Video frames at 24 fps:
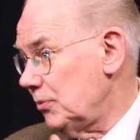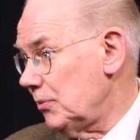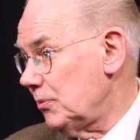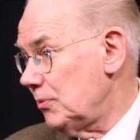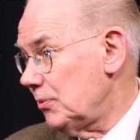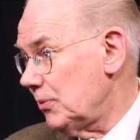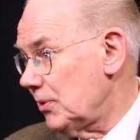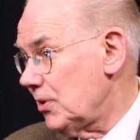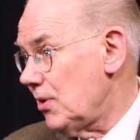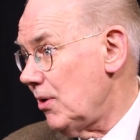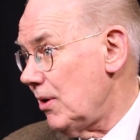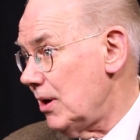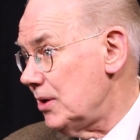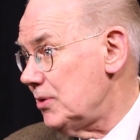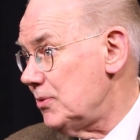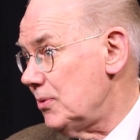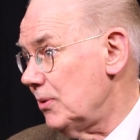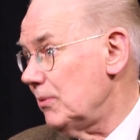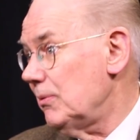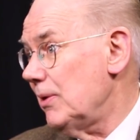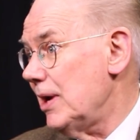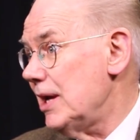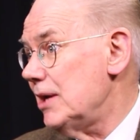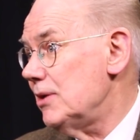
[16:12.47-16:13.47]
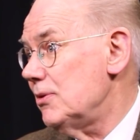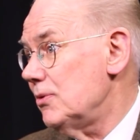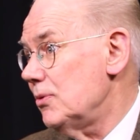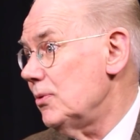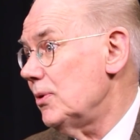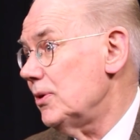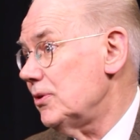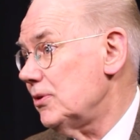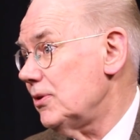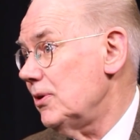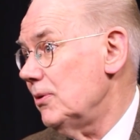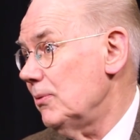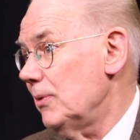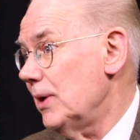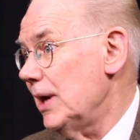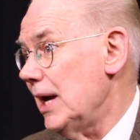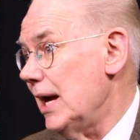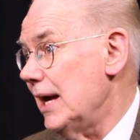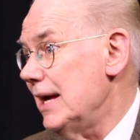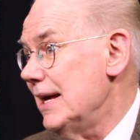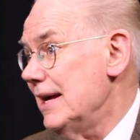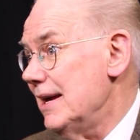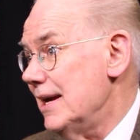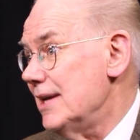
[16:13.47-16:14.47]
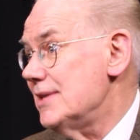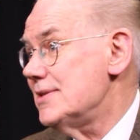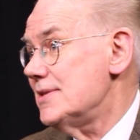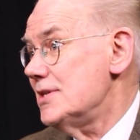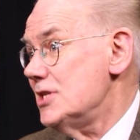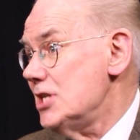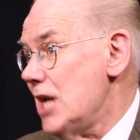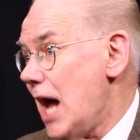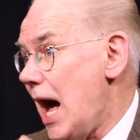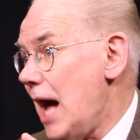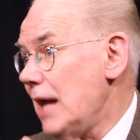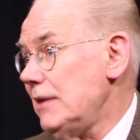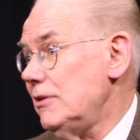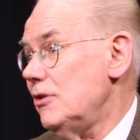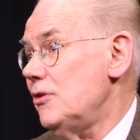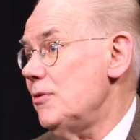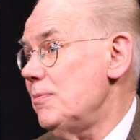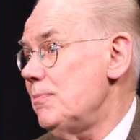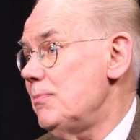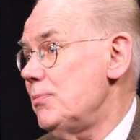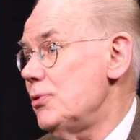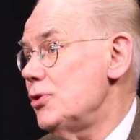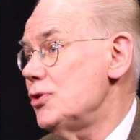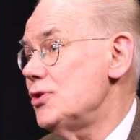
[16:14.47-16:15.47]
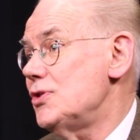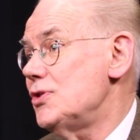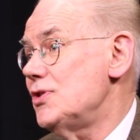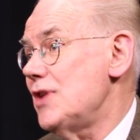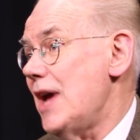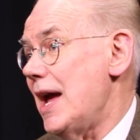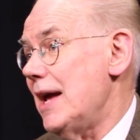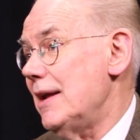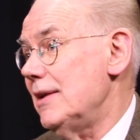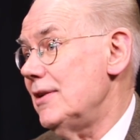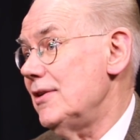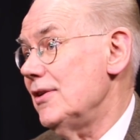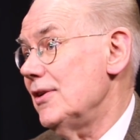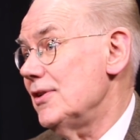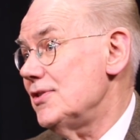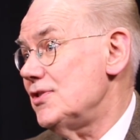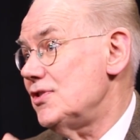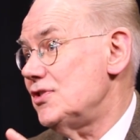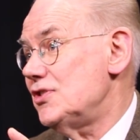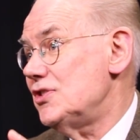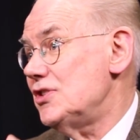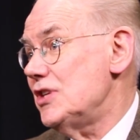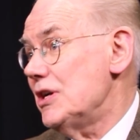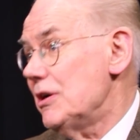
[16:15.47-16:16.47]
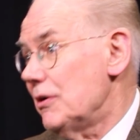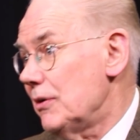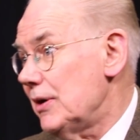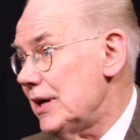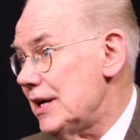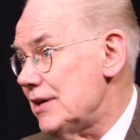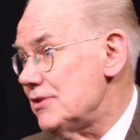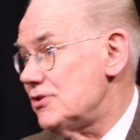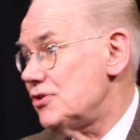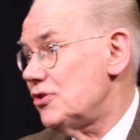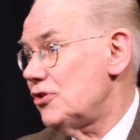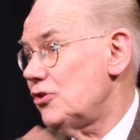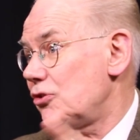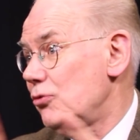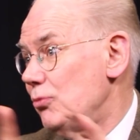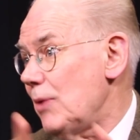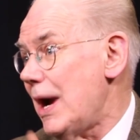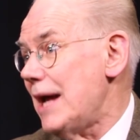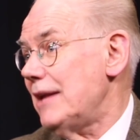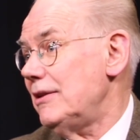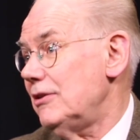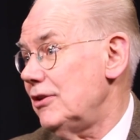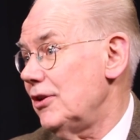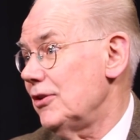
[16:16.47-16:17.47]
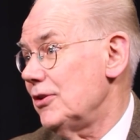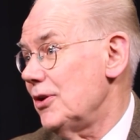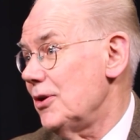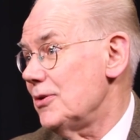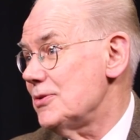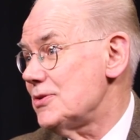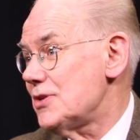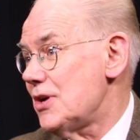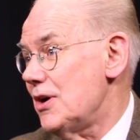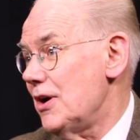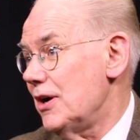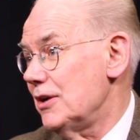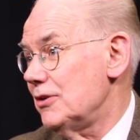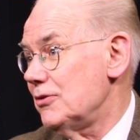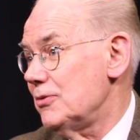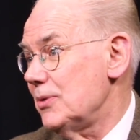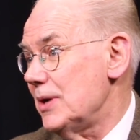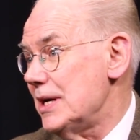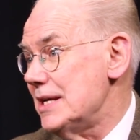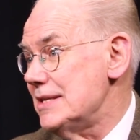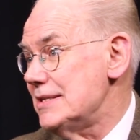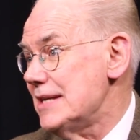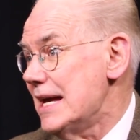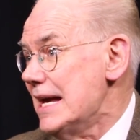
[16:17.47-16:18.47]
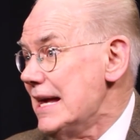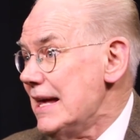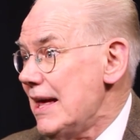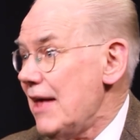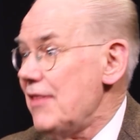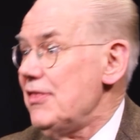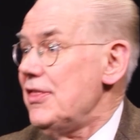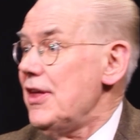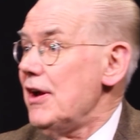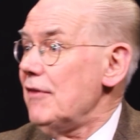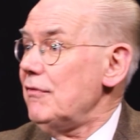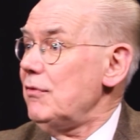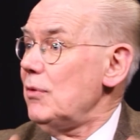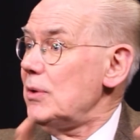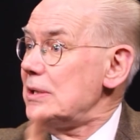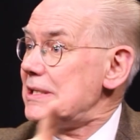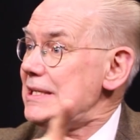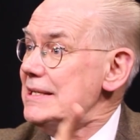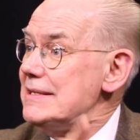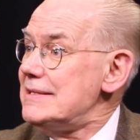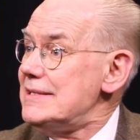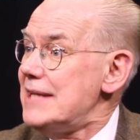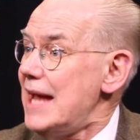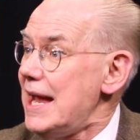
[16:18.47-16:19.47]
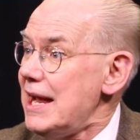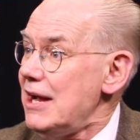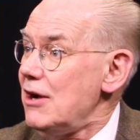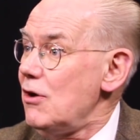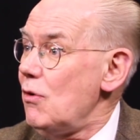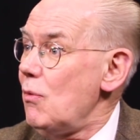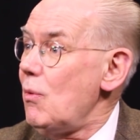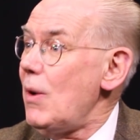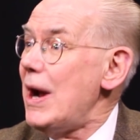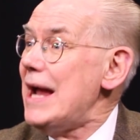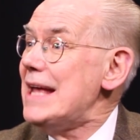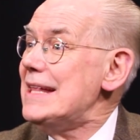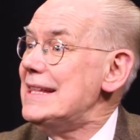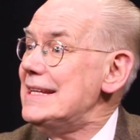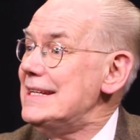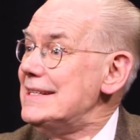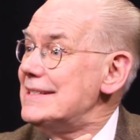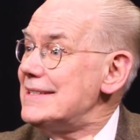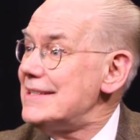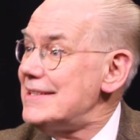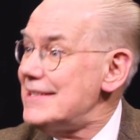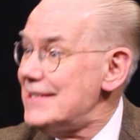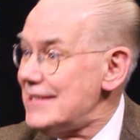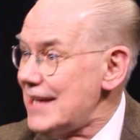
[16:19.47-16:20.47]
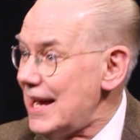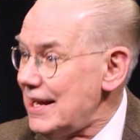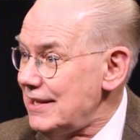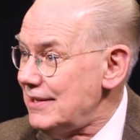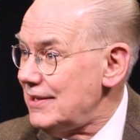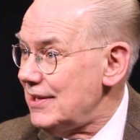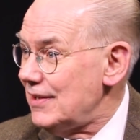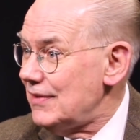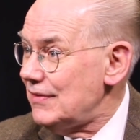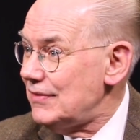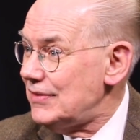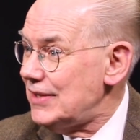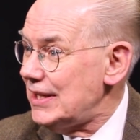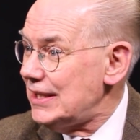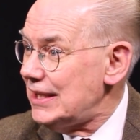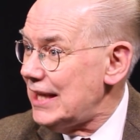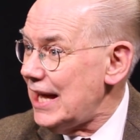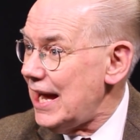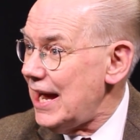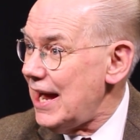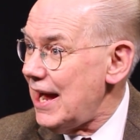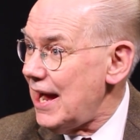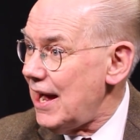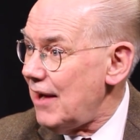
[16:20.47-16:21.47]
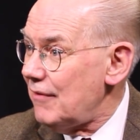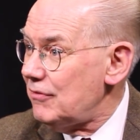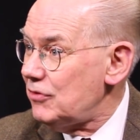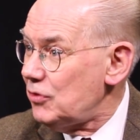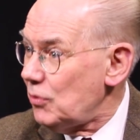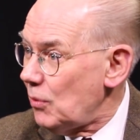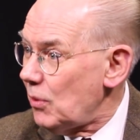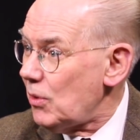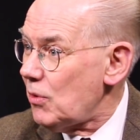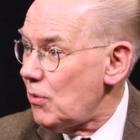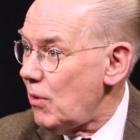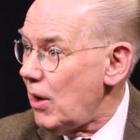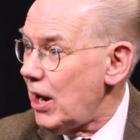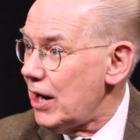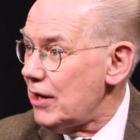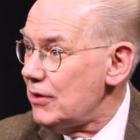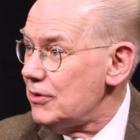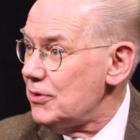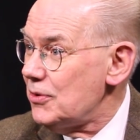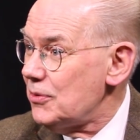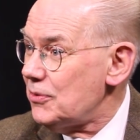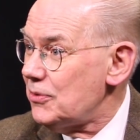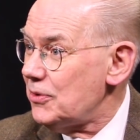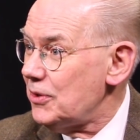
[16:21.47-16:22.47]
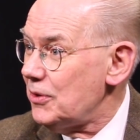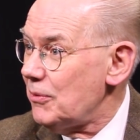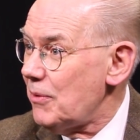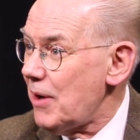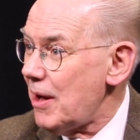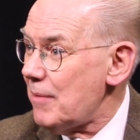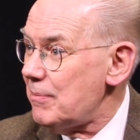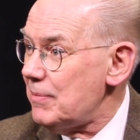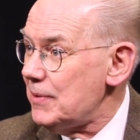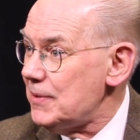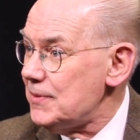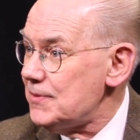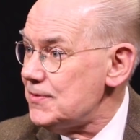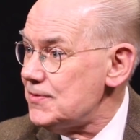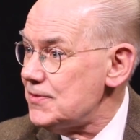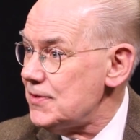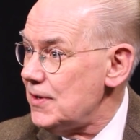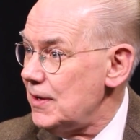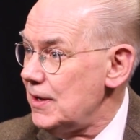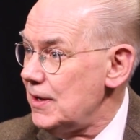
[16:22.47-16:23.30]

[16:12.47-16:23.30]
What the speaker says: with regard to Iran and North Korea, is not to present a serious threat to those countries, and therefore to take away the incentive that they have to acquire nuclear weapons.